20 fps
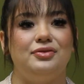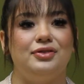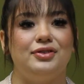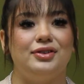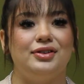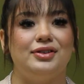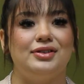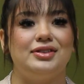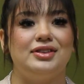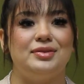for
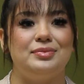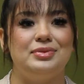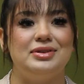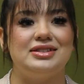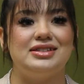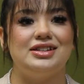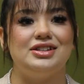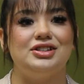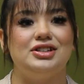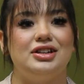the
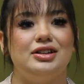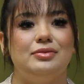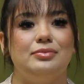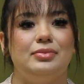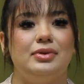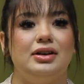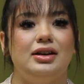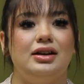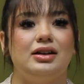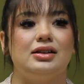position
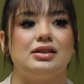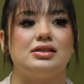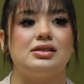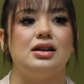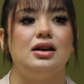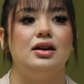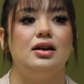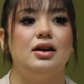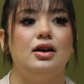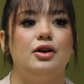
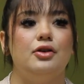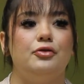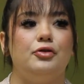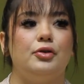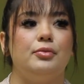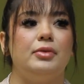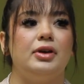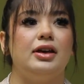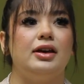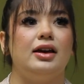because
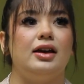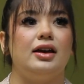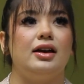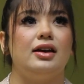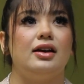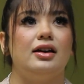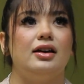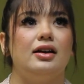for me,